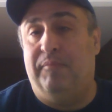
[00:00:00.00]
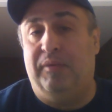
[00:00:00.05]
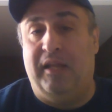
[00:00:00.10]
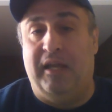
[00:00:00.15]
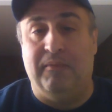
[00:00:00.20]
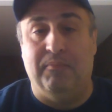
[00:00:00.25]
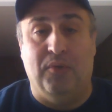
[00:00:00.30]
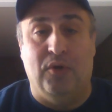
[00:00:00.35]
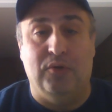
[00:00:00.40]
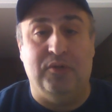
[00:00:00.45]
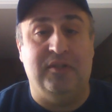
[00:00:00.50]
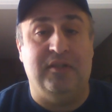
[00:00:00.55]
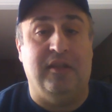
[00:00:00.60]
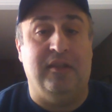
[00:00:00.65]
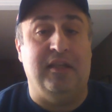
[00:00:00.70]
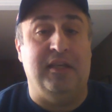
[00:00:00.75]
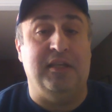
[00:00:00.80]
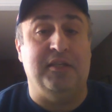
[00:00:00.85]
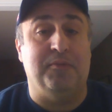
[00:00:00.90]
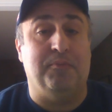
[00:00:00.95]
played most
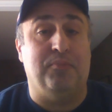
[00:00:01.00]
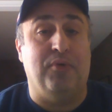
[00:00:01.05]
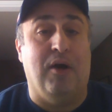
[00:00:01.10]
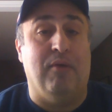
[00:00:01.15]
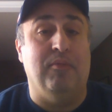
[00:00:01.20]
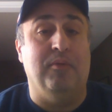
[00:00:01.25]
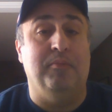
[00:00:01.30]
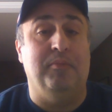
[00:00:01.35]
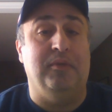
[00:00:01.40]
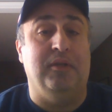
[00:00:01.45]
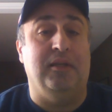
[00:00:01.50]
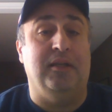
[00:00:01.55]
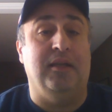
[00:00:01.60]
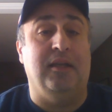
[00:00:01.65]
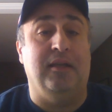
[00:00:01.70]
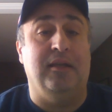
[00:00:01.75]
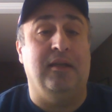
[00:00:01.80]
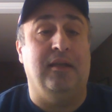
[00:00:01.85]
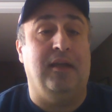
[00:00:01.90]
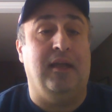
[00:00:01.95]
of these
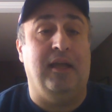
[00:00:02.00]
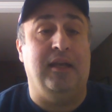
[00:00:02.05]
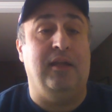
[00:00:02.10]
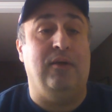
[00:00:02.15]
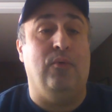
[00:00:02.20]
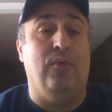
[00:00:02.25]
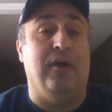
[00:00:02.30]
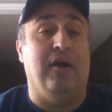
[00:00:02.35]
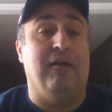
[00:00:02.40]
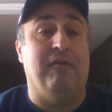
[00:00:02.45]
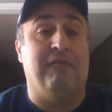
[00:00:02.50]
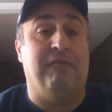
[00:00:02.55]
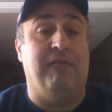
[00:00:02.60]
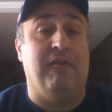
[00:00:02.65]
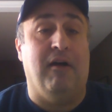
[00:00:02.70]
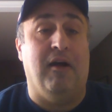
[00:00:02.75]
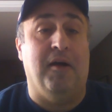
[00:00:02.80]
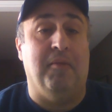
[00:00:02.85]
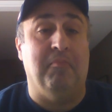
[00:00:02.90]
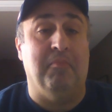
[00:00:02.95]
probably anywhere
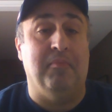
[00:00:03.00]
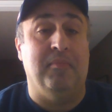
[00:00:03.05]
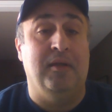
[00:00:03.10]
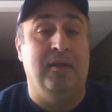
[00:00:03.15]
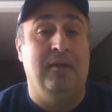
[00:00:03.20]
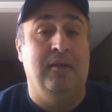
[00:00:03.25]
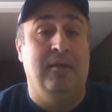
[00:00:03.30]
from